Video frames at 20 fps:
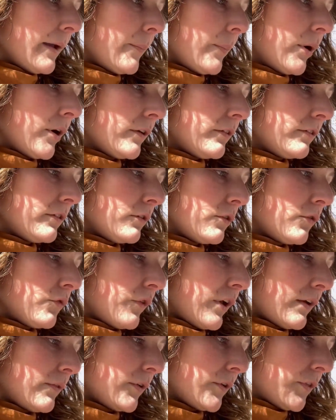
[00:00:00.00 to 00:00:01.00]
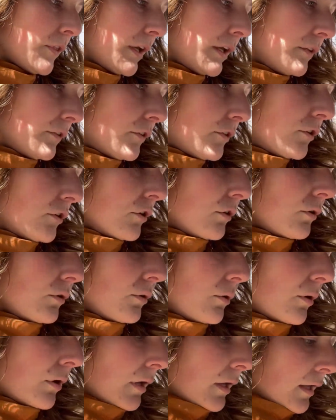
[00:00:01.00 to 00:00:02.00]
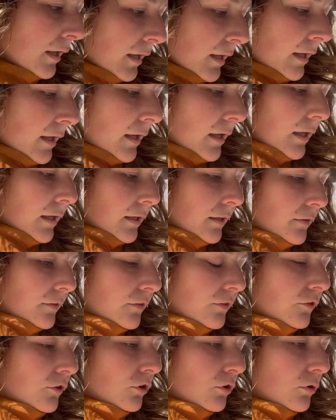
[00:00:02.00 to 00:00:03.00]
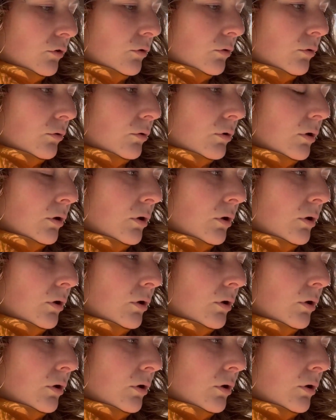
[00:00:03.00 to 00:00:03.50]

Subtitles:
personal favorite thing to do is to